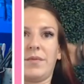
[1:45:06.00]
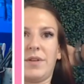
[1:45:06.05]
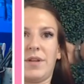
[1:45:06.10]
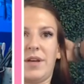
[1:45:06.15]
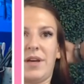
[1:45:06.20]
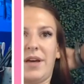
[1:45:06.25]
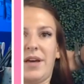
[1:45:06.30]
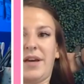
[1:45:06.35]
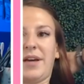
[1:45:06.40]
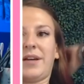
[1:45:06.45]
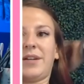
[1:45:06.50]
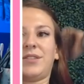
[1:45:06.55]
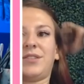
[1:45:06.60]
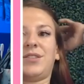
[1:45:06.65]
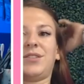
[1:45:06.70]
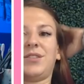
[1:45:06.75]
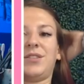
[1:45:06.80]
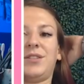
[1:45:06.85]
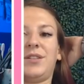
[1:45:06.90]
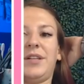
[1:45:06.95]

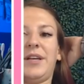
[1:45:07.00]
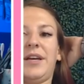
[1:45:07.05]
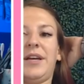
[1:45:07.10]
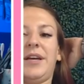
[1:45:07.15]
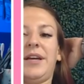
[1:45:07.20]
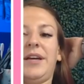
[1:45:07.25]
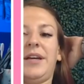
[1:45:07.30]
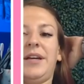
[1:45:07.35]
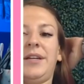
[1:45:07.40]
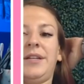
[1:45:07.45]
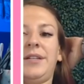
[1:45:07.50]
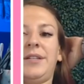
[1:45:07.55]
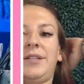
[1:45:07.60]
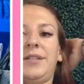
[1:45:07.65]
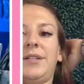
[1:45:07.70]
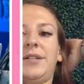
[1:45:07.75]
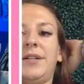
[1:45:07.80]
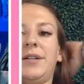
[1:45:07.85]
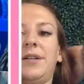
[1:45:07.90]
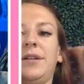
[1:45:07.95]

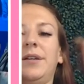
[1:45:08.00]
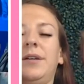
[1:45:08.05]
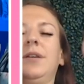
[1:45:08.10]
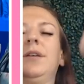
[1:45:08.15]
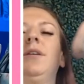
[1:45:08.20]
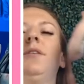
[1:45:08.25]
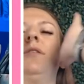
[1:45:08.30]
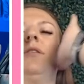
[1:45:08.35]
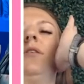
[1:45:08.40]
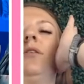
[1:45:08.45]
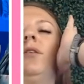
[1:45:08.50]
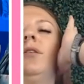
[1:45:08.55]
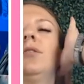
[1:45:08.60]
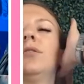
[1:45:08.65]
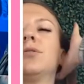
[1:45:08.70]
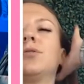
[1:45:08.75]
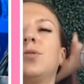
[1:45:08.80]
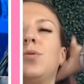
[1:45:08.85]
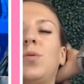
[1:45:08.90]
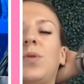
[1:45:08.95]
Excellent.
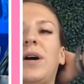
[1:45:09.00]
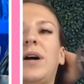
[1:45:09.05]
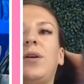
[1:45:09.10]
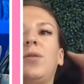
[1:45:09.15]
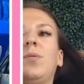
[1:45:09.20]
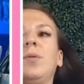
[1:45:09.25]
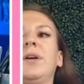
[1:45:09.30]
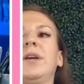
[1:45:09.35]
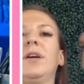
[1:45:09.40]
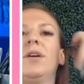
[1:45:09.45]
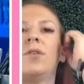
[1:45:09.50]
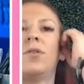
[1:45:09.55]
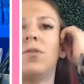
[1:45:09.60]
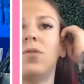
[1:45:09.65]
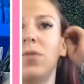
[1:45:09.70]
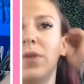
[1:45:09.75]
So while we, oh, I